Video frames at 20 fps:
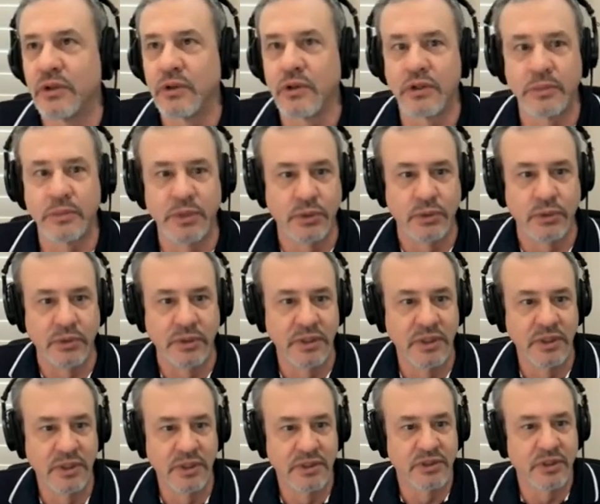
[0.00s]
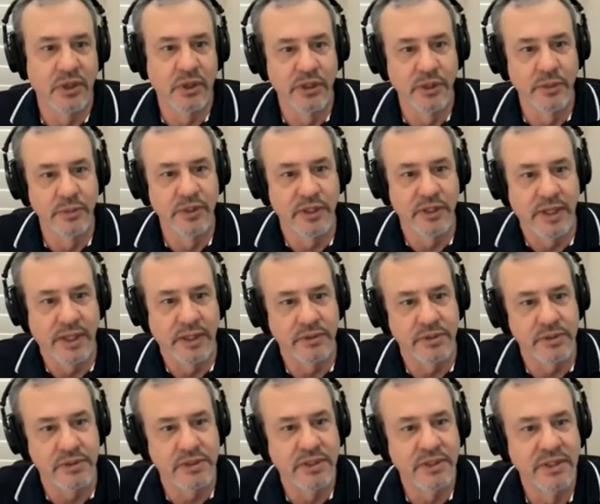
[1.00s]
to the moon. It's already been
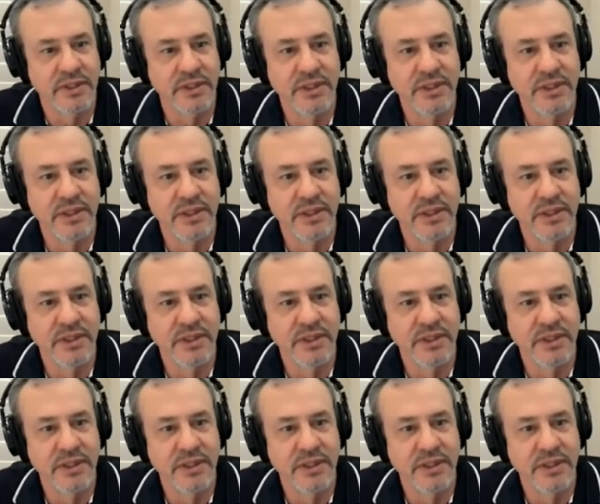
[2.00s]
announced.